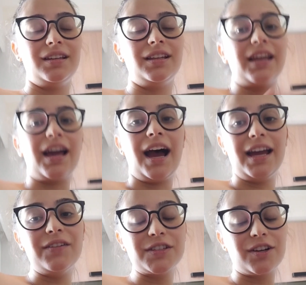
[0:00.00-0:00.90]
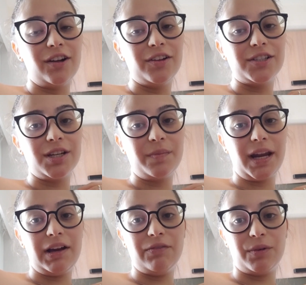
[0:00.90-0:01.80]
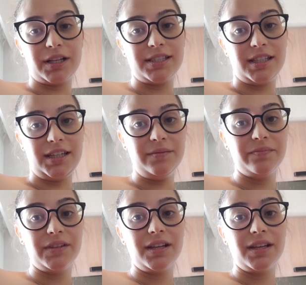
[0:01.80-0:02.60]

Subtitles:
Like, I have a scholarship and I have work study.